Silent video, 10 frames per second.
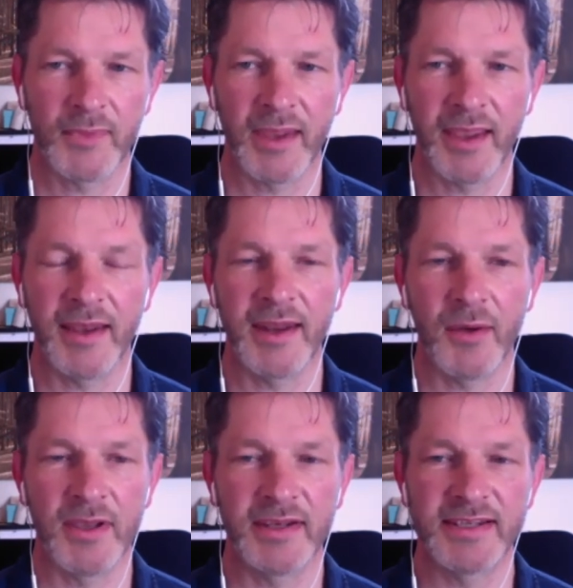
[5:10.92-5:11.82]
And now
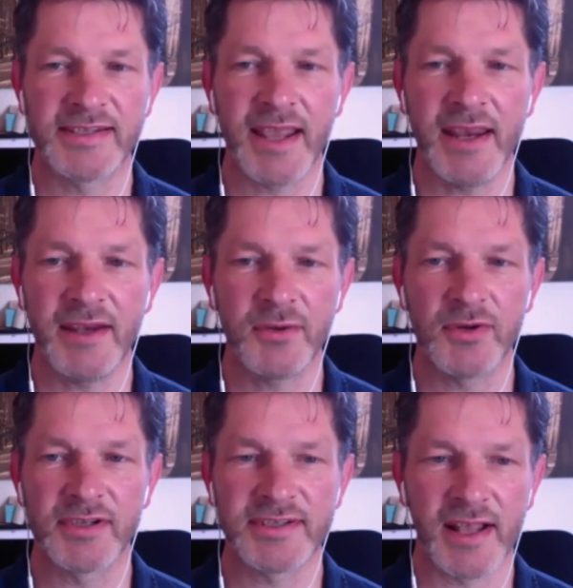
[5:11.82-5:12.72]
you can say to
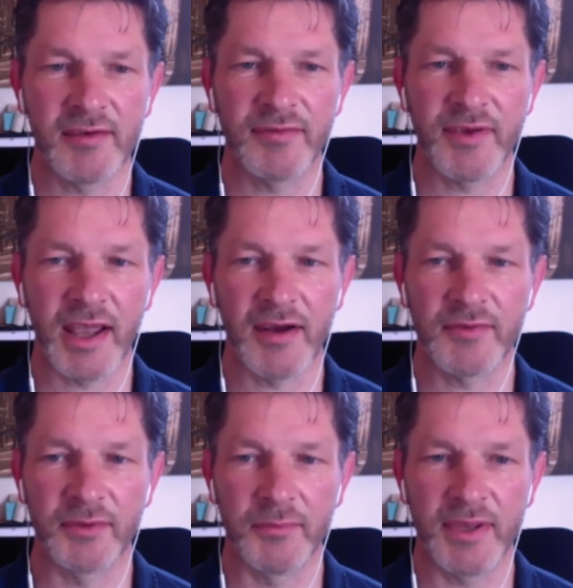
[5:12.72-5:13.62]
yourself
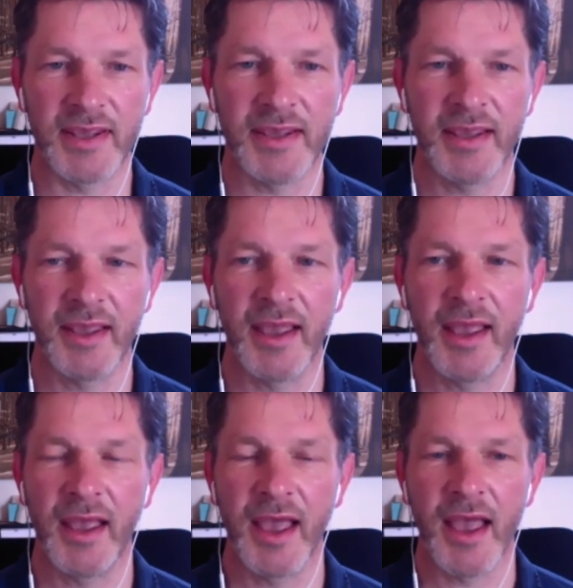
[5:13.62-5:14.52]
after me,
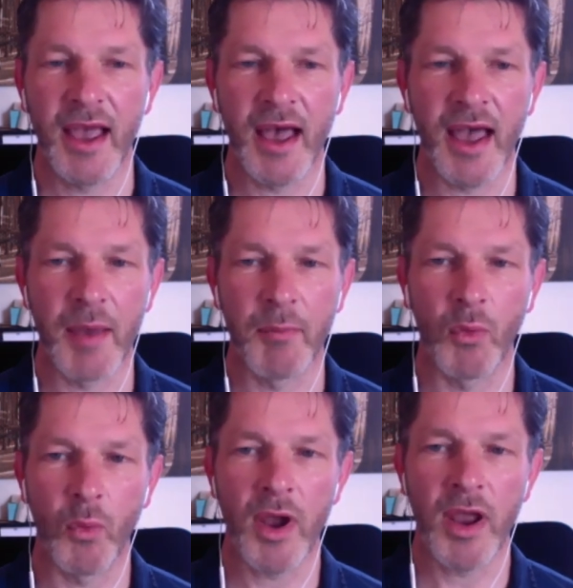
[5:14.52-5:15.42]
I am
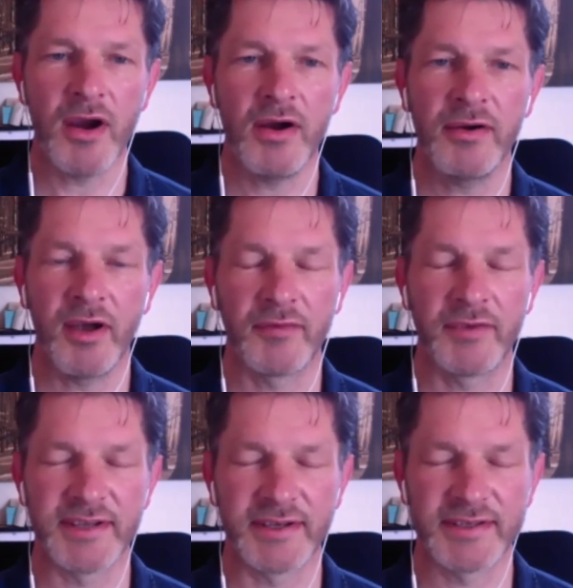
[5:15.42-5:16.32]
aware of the
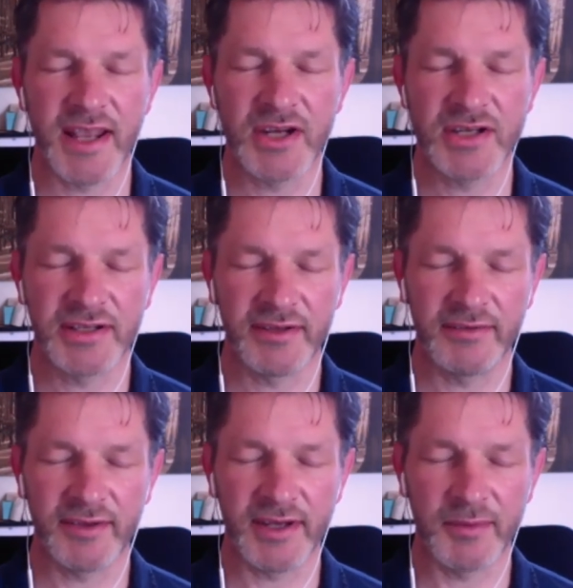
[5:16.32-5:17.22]
sensations
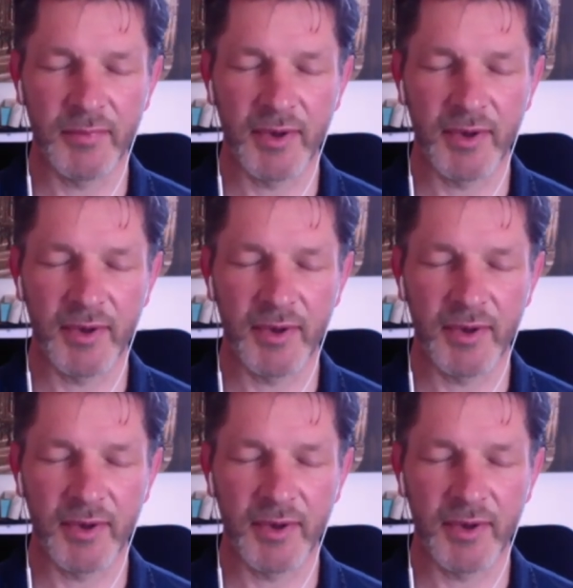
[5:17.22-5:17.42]
in my